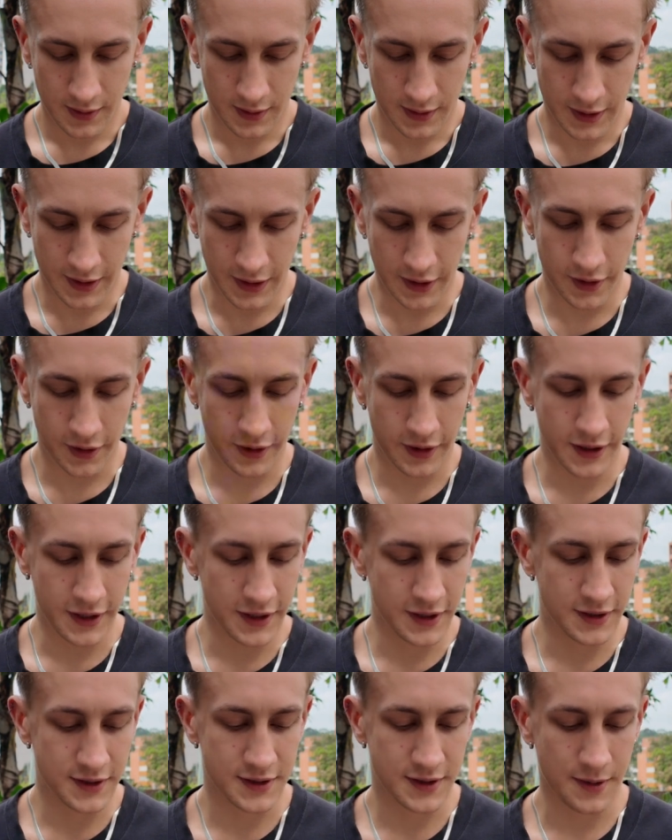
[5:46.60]
Here
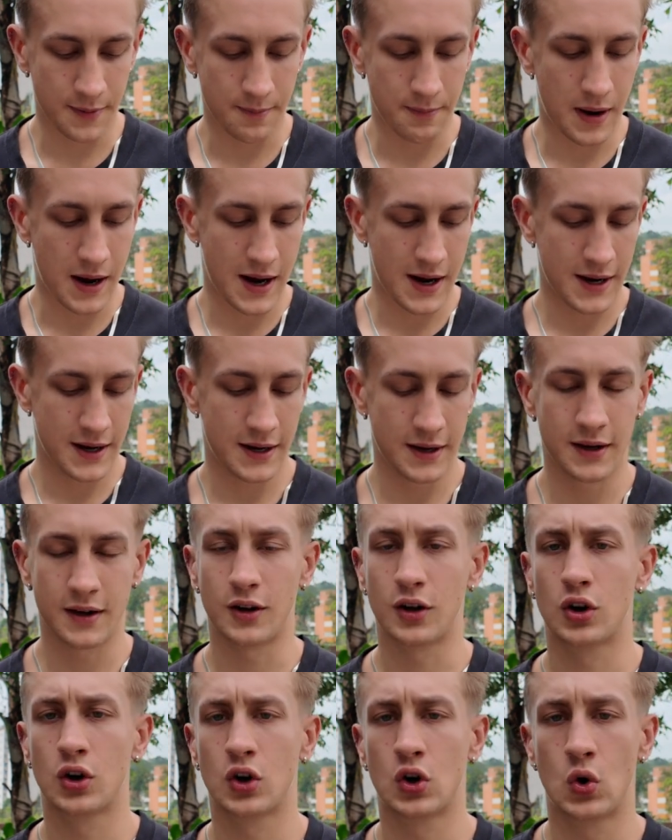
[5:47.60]
is
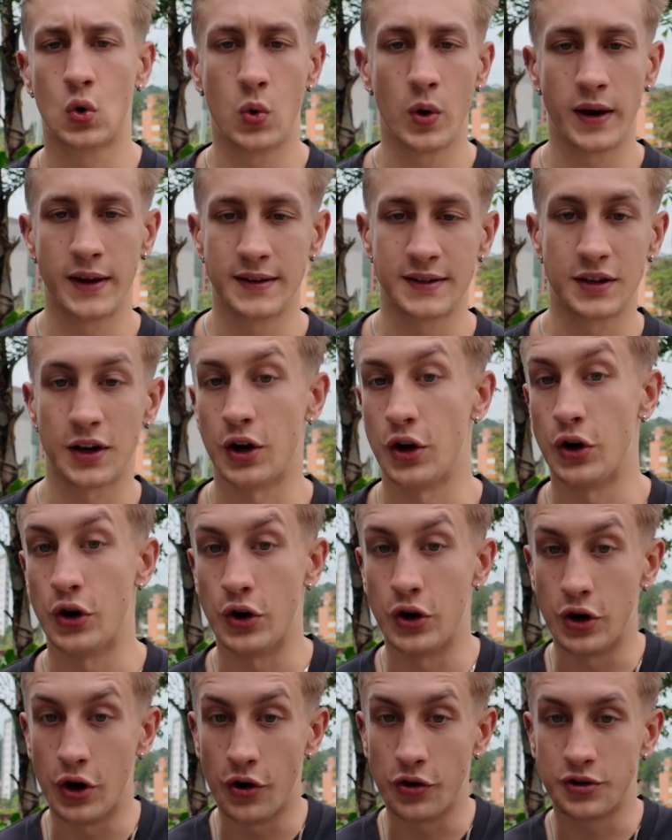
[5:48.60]
my quiz
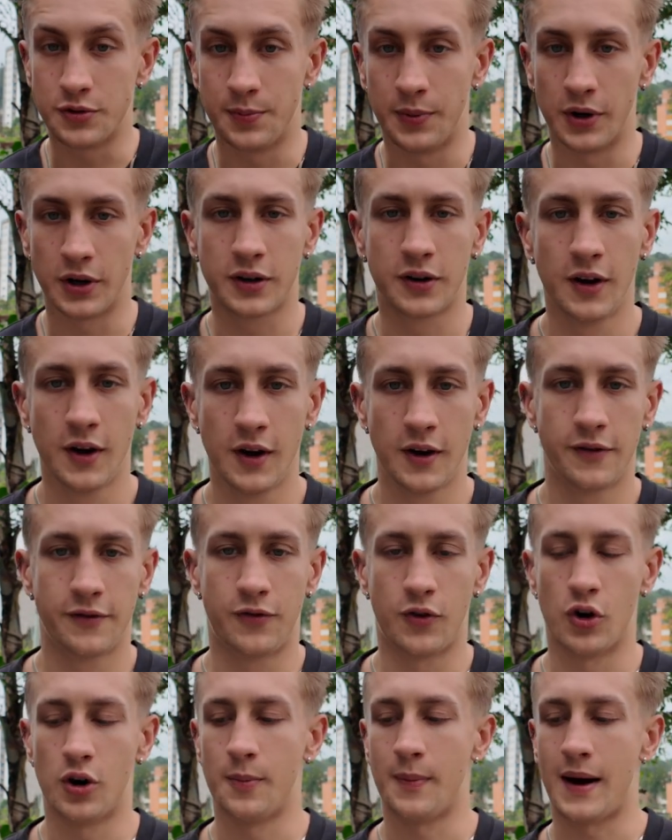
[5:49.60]
notebook
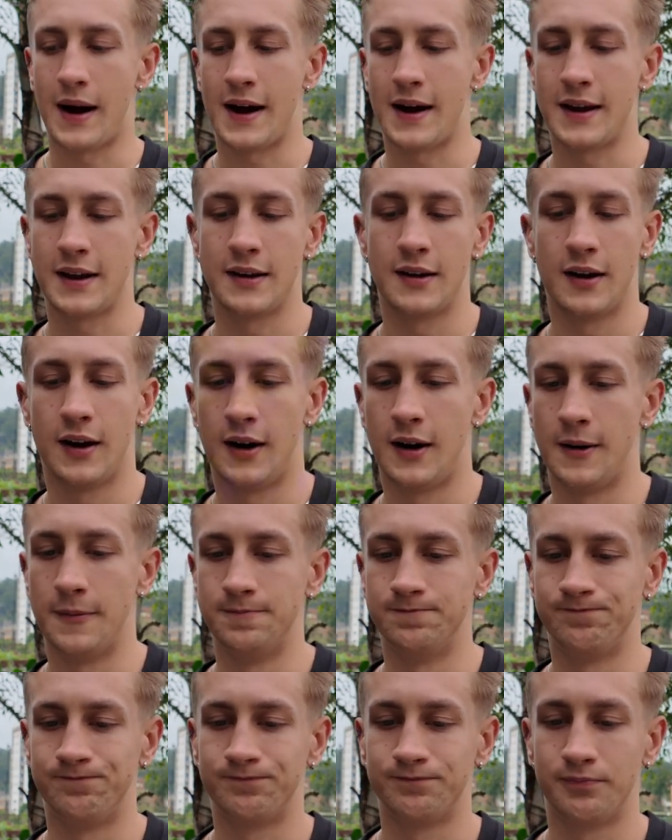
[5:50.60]
for my
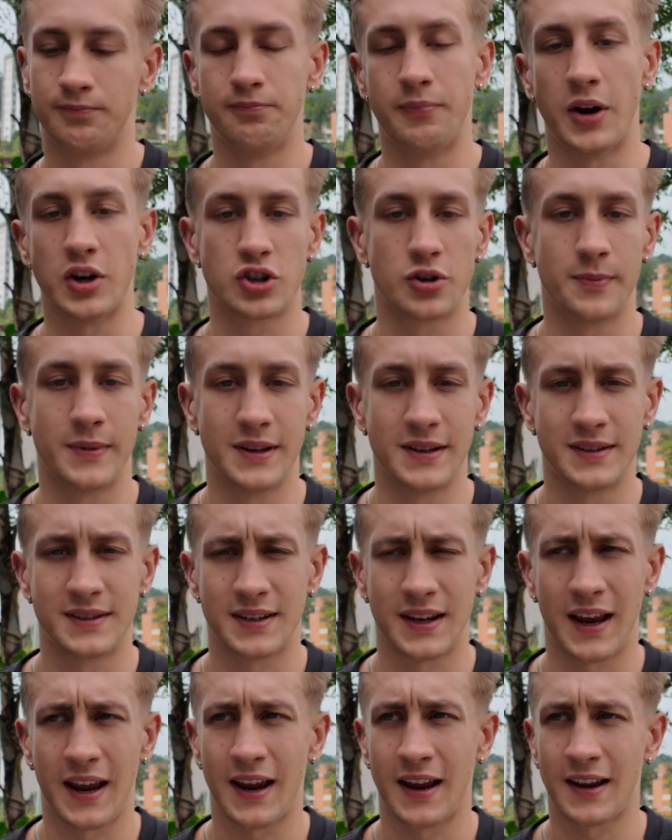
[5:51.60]
um,
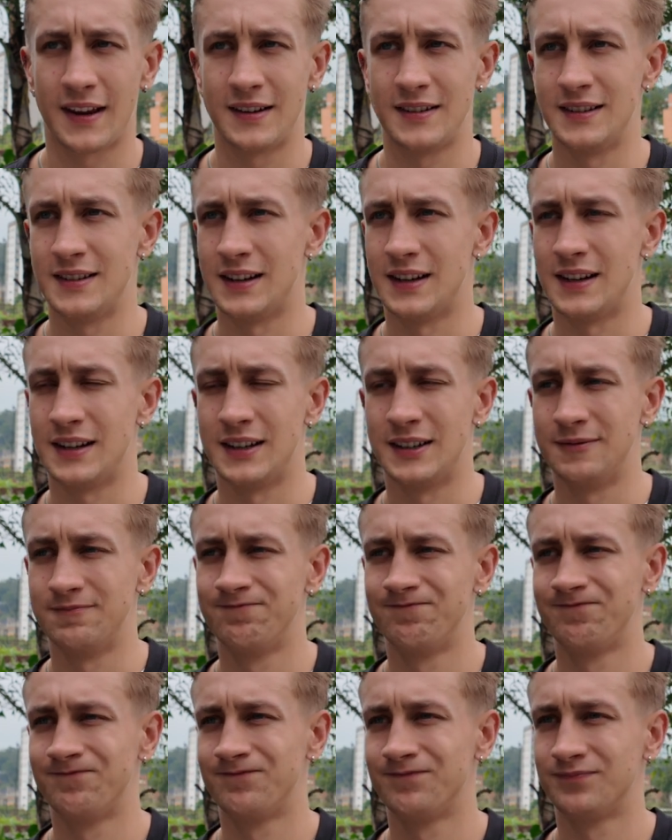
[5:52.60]
measurements and uh,
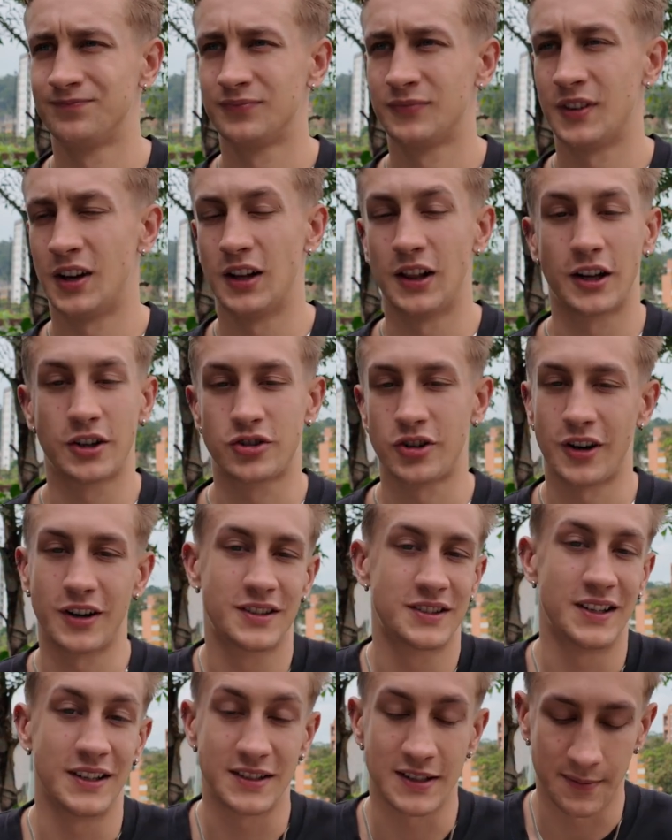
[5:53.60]

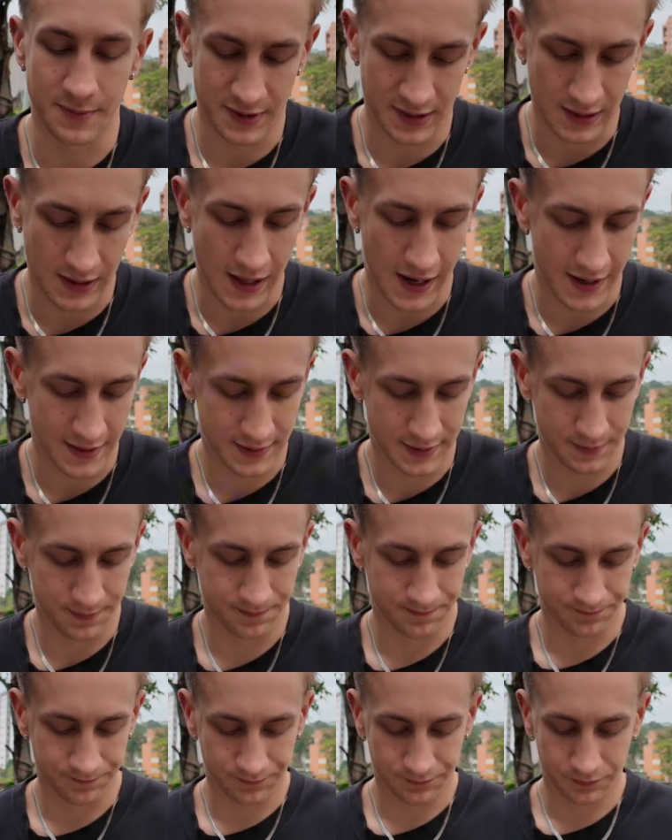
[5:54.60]
electronic systems class.
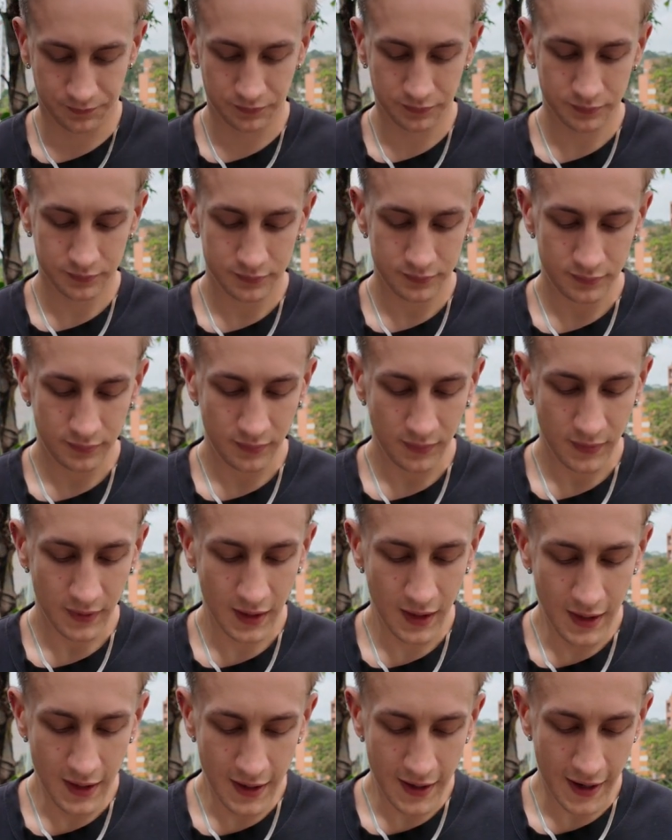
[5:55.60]

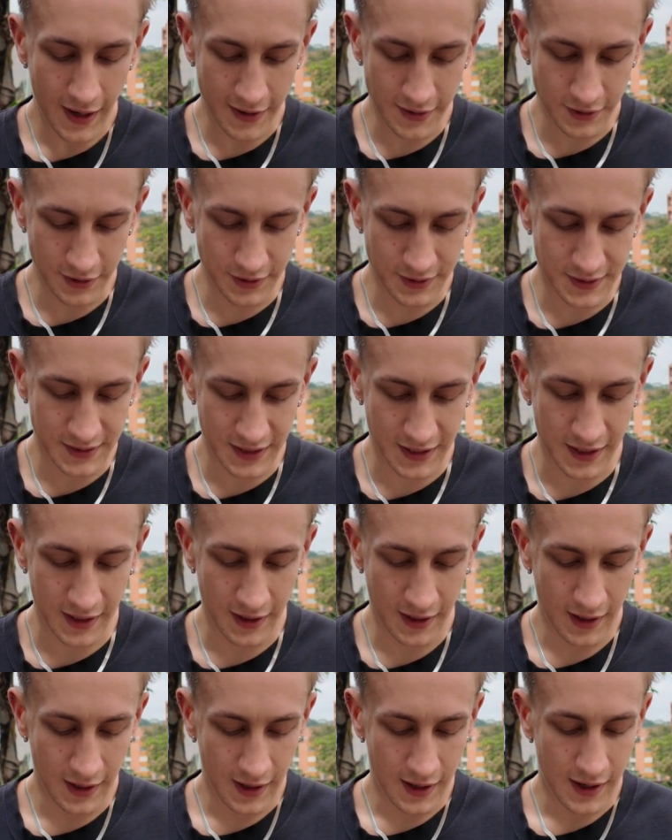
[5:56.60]
As you can
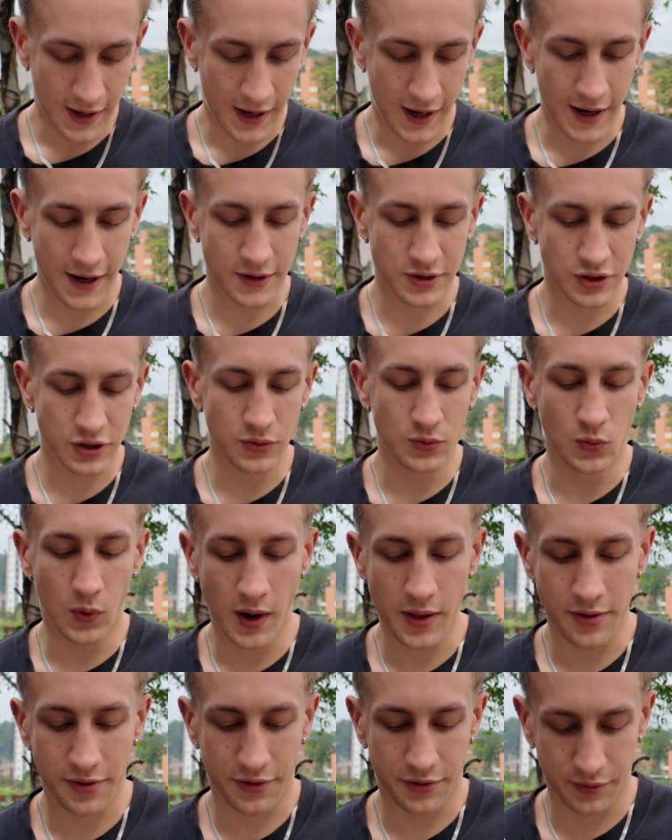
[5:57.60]
see, I actually
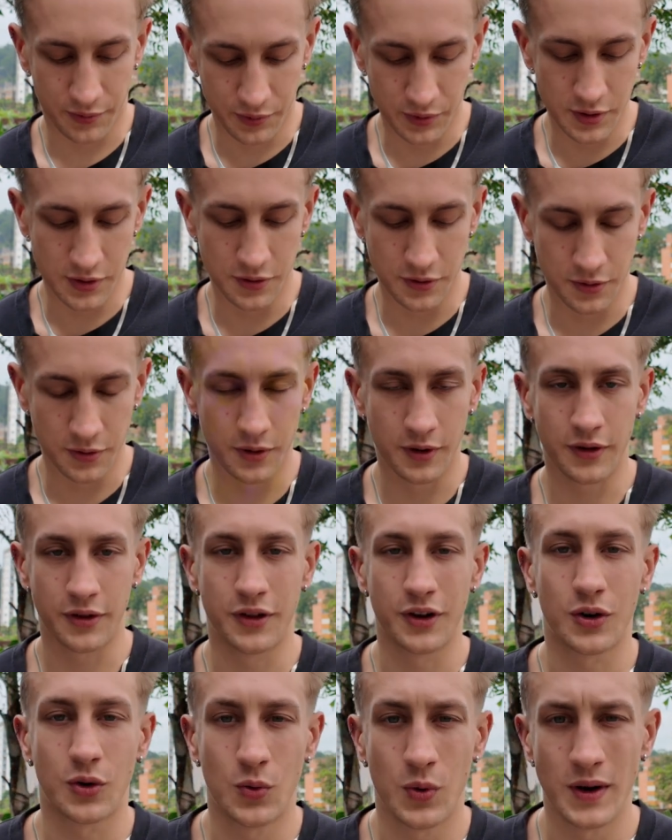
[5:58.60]
went through
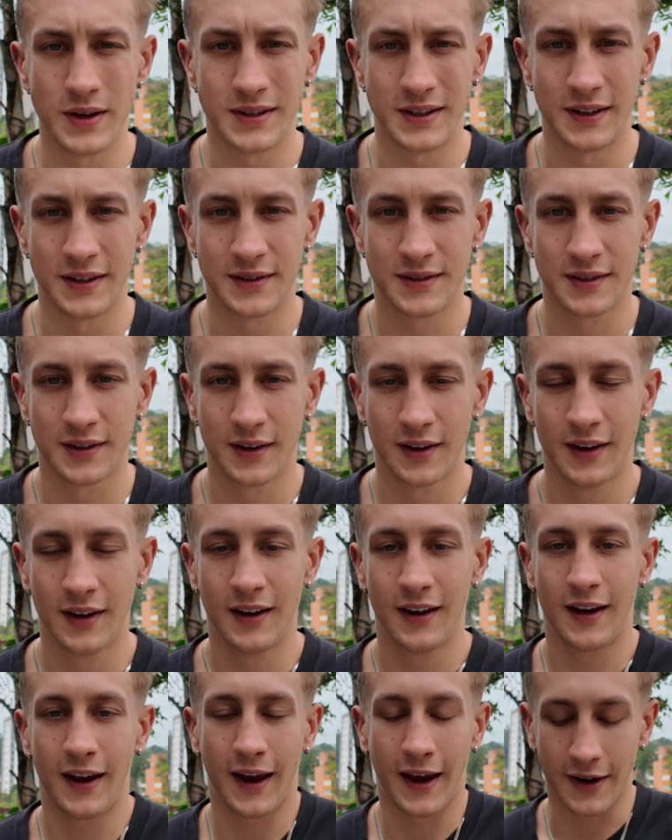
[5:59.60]
the quizzes
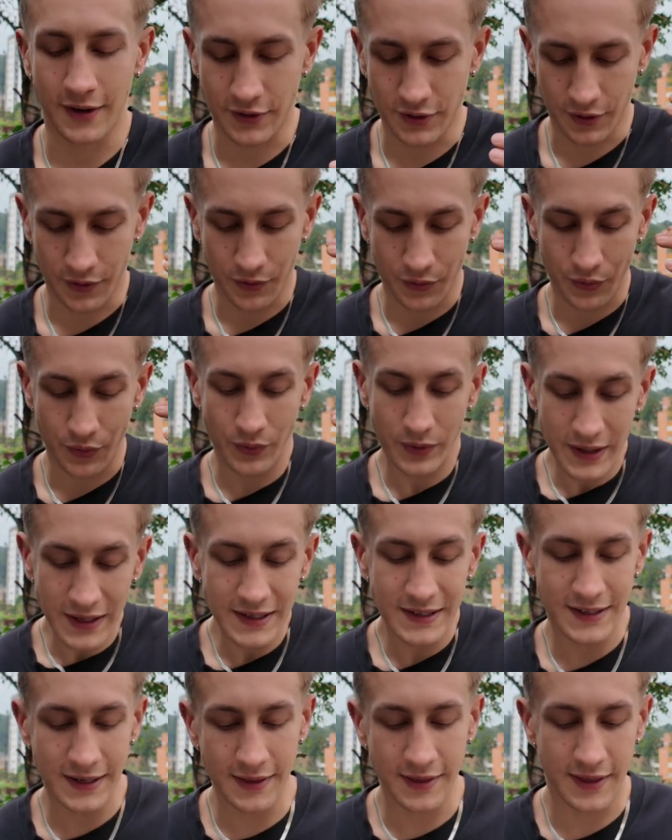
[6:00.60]
and
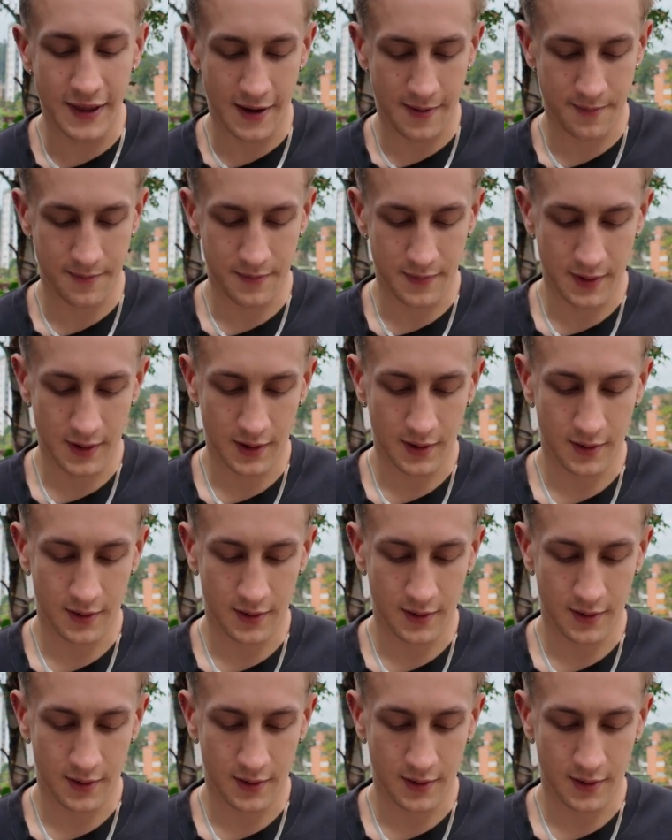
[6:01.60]
redid them